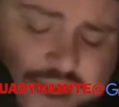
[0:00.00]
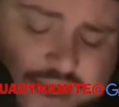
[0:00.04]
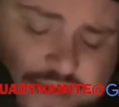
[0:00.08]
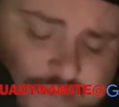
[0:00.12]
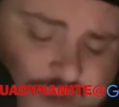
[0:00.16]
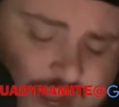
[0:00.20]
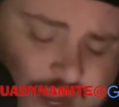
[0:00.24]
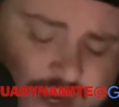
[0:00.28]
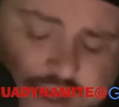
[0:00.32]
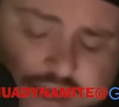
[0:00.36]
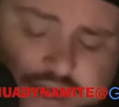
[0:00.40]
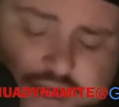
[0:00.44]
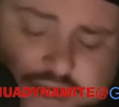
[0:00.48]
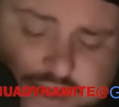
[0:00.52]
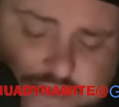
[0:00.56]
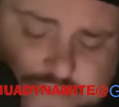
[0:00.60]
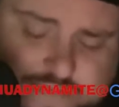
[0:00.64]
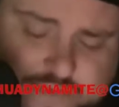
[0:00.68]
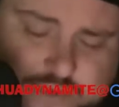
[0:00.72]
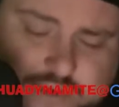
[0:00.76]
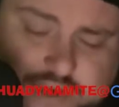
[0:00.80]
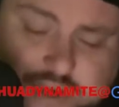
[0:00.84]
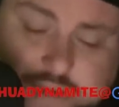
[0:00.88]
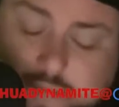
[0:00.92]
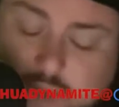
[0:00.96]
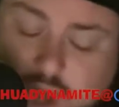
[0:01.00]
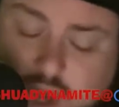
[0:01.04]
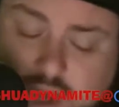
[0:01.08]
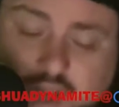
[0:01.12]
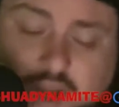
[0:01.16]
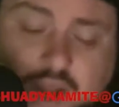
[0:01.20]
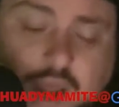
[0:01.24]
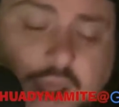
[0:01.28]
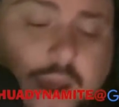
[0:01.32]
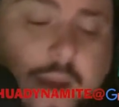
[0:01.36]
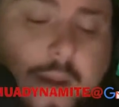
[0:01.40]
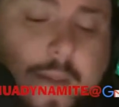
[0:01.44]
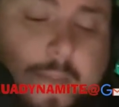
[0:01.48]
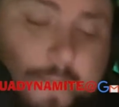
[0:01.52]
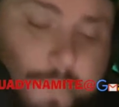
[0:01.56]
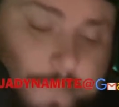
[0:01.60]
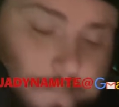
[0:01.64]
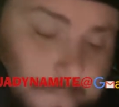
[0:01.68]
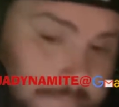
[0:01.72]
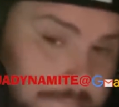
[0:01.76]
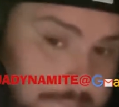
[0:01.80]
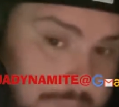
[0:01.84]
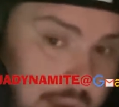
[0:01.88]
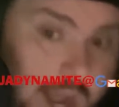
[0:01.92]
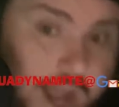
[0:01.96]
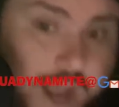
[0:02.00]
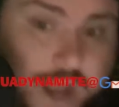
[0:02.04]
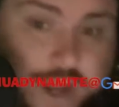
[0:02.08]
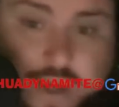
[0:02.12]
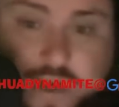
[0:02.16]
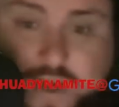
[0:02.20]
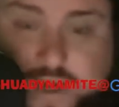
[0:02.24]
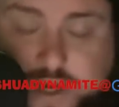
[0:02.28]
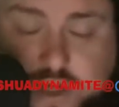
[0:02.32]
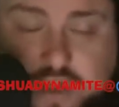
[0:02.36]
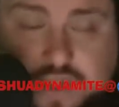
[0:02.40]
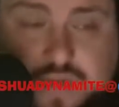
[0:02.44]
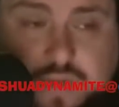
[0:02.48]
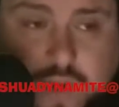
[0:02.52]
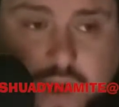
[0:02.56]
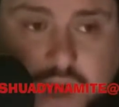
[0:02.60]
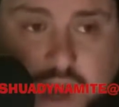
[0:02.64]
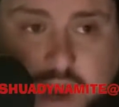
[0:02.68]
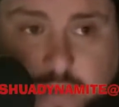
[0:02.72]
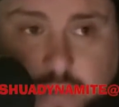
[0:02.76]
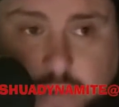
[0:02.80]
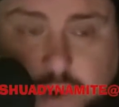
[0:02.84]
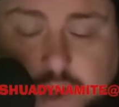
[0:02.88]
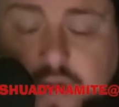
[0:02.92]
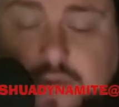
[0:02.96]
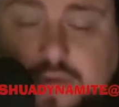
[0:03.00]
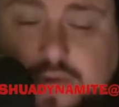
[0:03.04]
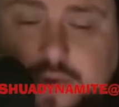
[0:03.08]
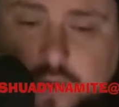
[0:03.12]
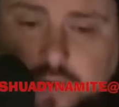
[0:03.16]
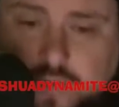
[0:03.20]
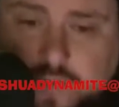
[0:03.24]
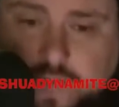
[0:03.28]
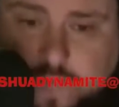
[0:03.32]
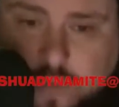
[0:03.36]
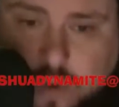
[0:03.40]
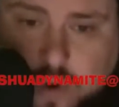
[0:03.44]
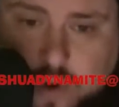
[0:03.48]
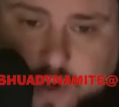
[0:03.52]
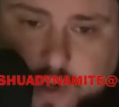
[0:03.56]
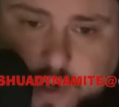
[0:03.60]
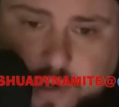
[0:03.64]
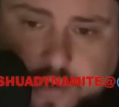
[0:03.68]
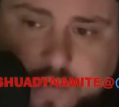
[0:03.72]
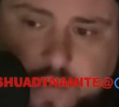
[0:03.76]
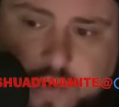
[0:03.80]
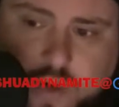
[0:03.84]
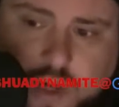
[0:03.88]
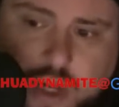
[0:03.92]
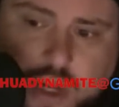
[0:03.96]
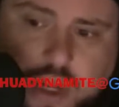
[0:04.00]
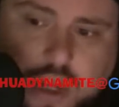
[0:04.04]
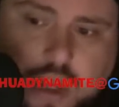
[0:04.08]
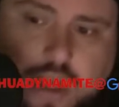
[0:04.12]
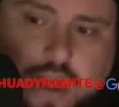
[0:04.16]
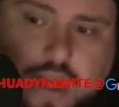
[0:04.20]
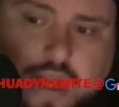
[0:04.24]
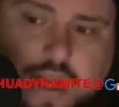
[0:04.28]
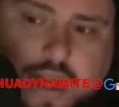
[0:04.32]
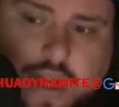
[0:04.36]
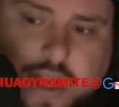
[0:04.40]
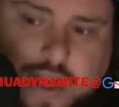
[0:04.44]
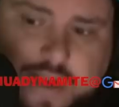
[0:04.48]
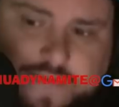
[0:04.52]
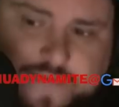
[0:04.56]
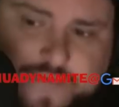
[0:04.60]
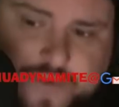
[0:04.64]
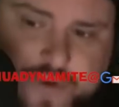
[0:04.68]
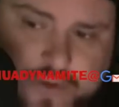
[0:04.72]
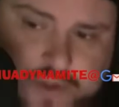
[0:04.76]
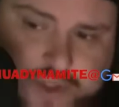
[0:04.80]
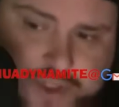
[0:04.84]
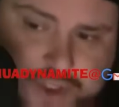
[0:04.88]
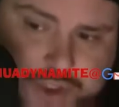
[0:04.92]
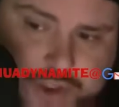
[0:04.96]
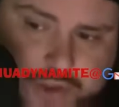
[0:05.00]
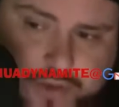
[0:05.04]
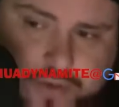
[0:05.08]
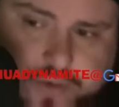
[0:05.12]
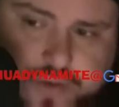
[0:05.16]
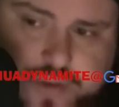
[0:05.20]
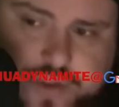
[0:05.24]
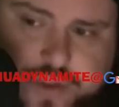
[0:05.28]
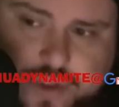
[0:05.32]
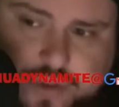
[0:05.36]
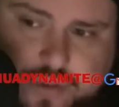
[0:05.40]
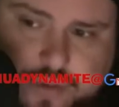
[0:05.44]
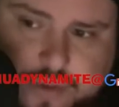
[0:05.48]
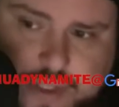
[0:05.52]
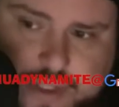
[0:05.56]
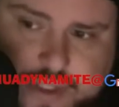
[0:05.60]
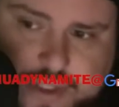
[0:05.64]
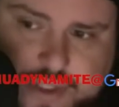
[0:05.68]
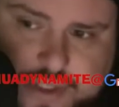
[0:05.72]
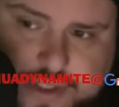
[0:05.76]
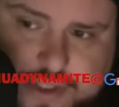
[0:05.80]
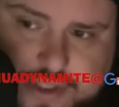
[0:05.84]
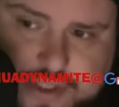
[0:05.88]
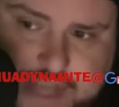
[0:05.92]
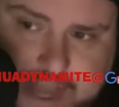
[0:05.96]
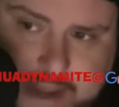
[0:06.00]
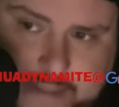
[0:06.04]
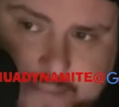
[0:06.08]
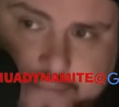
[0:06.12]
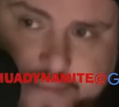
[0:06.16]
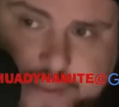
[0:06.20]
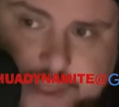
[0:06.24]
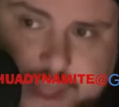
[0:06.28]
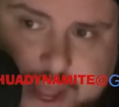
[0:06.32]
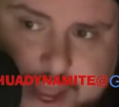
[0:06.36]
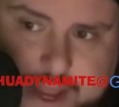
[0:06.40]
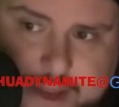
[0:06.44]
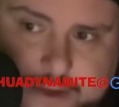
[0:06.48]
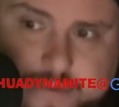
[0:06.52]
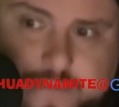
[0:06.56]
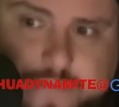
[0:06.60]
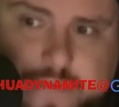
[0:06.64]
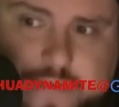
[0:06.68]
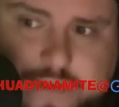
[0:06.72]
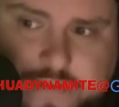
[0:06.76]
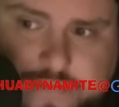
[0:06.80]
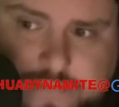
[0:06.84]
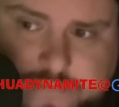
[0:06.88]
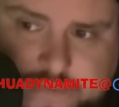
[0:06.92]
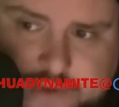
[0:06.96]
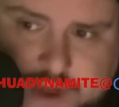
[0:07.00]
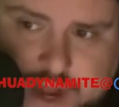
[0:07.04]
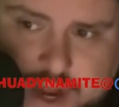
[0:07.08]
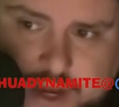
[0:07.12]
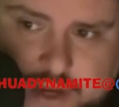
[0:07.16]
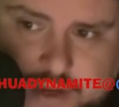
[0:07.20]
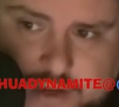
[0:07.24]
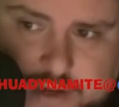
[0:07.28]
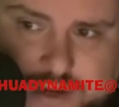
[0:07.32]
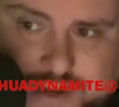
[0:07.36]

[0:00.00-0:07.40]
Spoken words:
I'm not going to give you any money. But here's what I will do for you. If you choose to accept that, then fine.